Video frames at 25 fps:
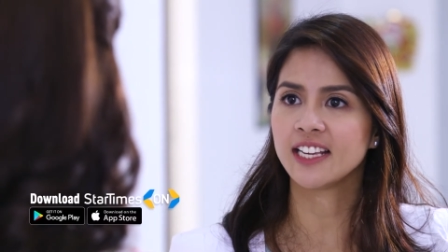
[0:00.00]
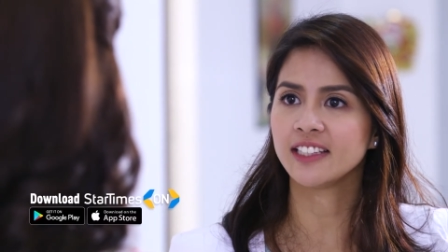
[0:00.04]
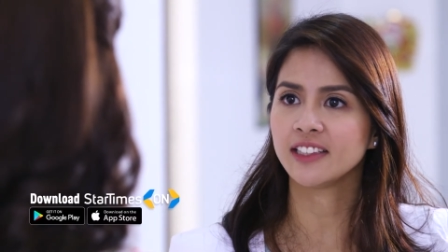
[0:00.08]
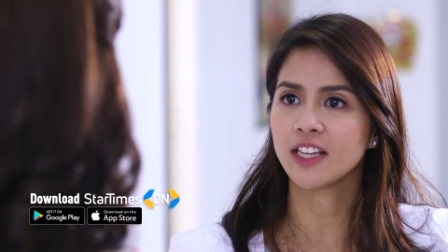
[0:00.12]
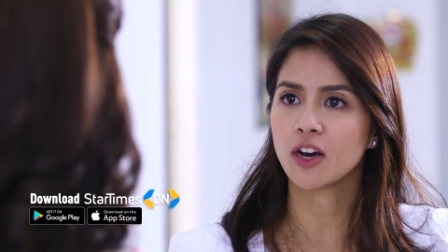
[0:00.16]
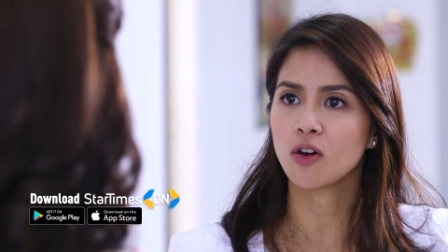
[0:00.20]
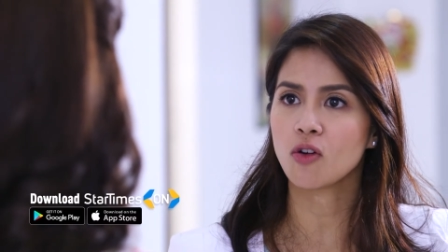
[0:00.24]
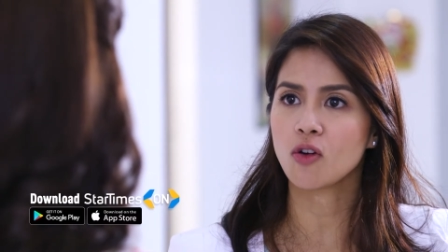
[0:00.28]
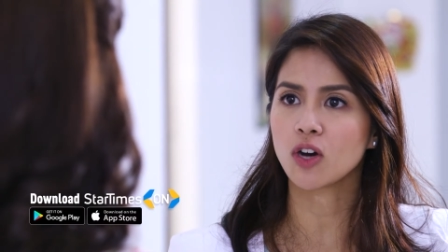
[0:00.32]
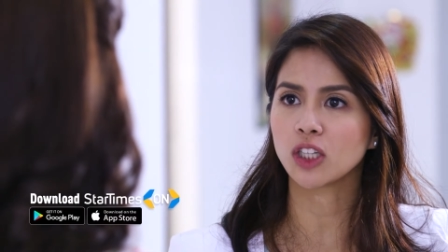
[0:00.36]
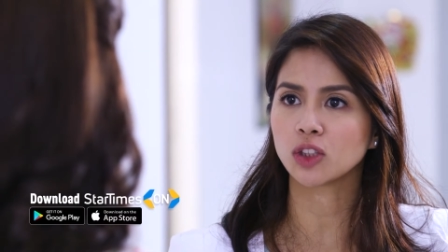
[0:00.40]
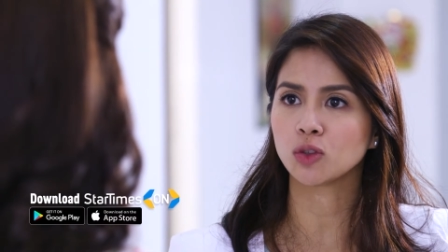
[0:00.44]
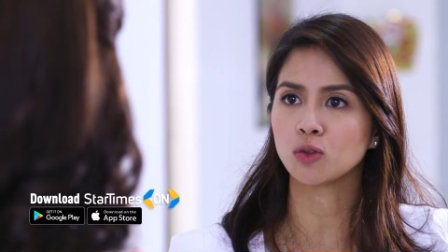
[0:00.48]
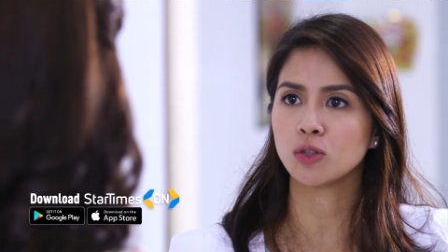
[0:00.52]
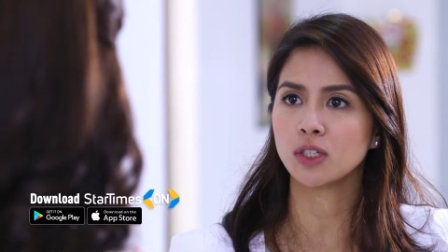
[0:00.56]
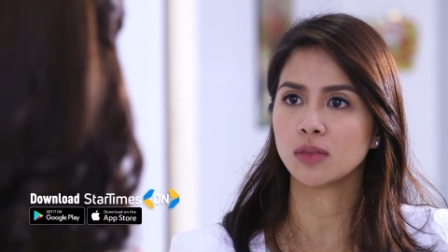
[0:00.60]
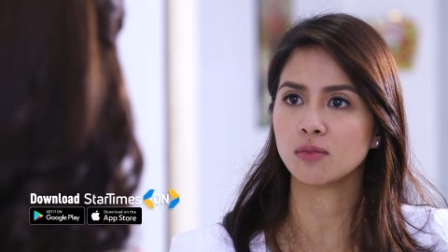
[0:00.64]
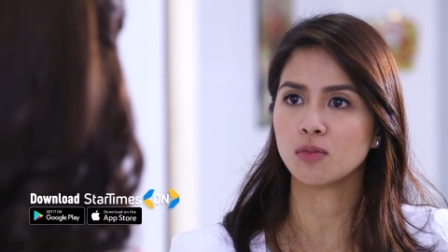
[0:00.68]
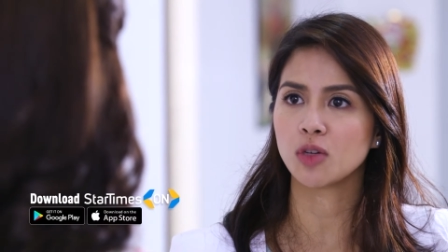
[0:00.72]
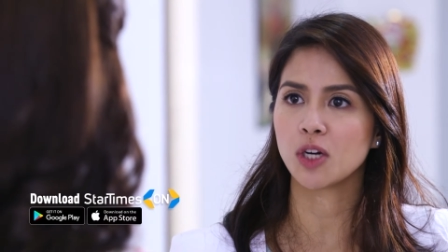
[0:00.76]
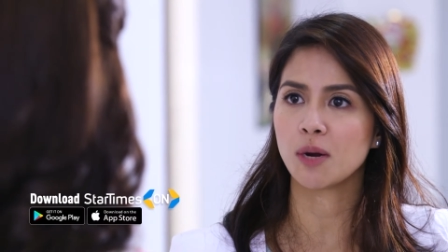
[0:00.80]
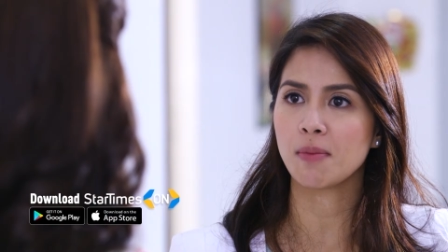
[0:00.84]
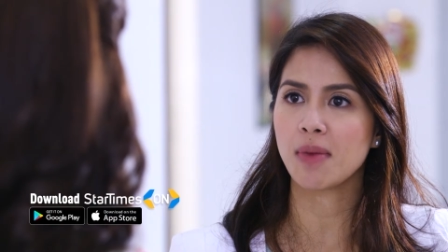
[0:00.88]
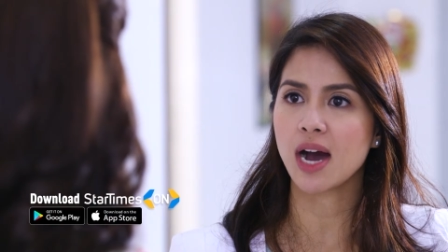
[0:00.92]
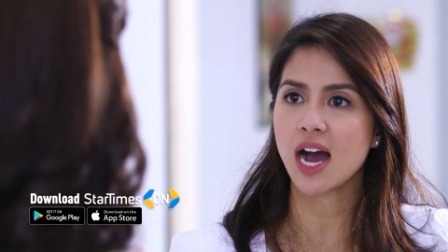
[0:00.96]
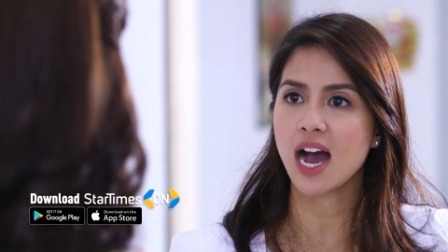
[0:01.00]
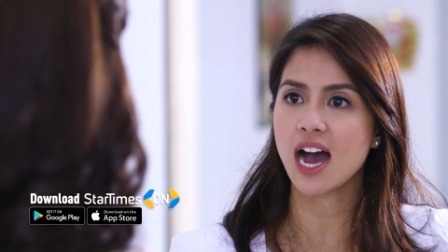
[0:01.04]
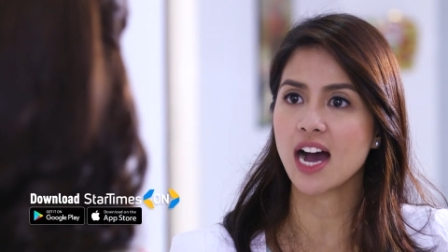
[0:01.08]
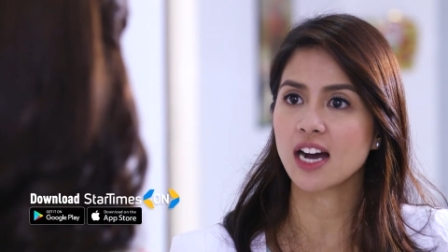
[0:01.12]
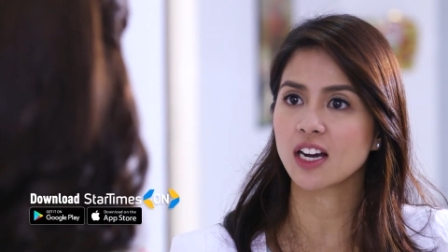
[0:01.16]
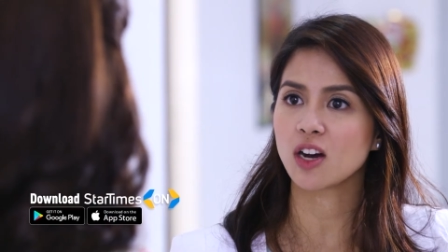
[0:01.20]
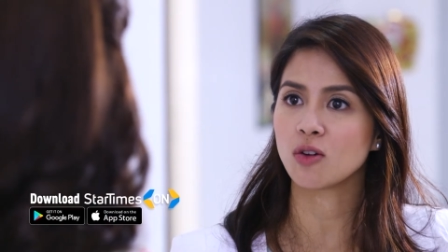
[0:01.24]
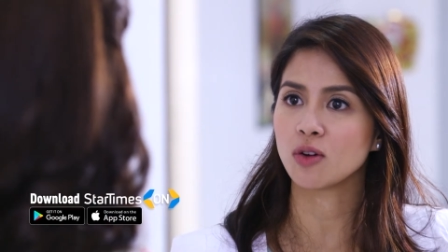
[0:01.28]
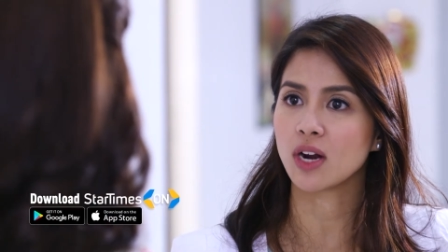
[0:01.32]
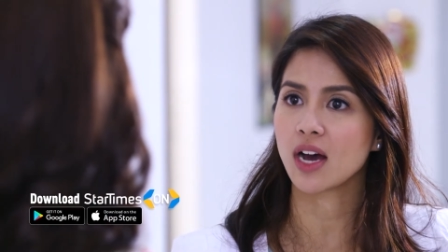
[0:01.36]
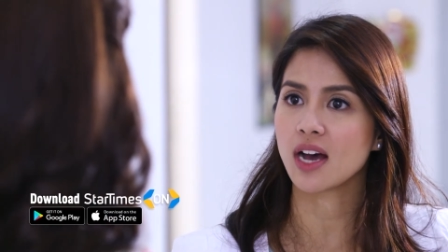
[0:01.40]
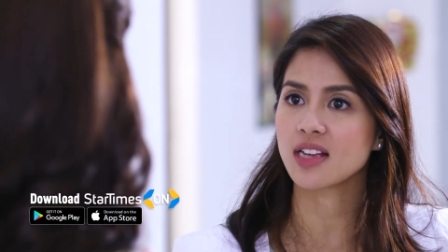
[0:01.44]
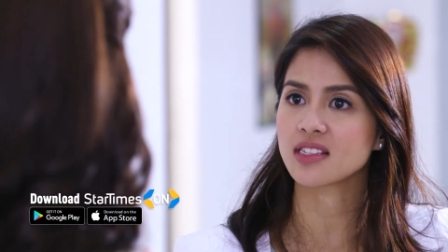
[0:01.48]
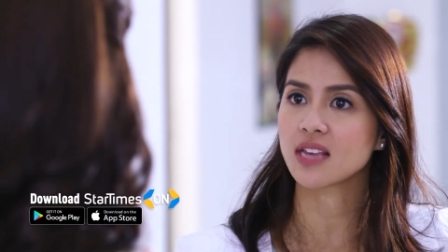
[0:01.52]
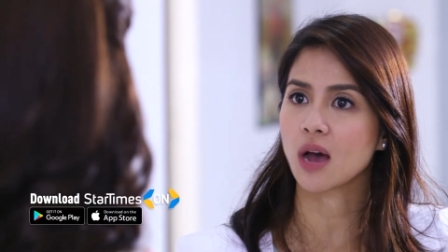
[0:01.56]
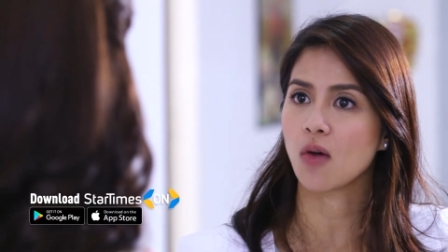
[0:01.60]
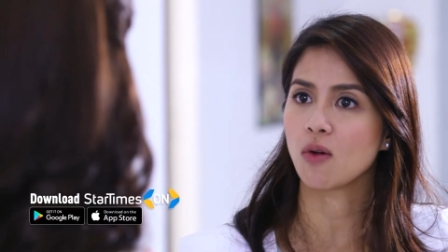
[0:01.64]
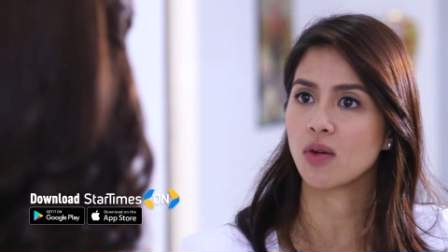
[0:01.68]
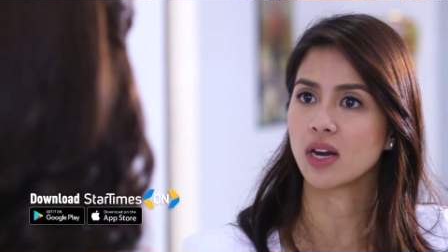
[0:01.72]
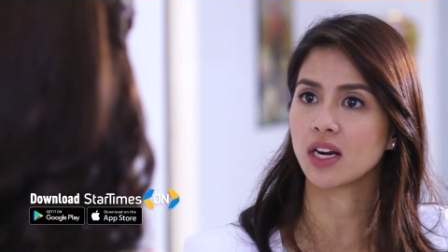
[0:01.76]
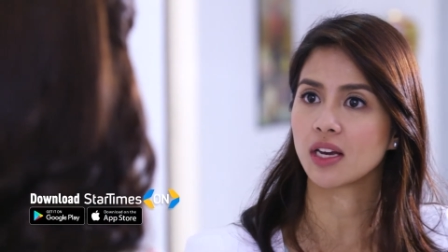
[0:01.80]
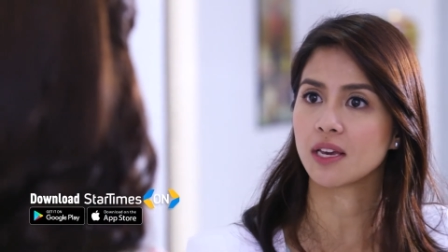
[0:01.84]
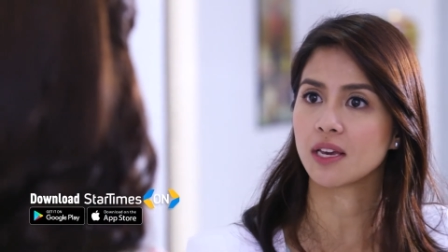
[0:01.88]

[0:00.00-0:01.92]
unlike you, I will never be another man's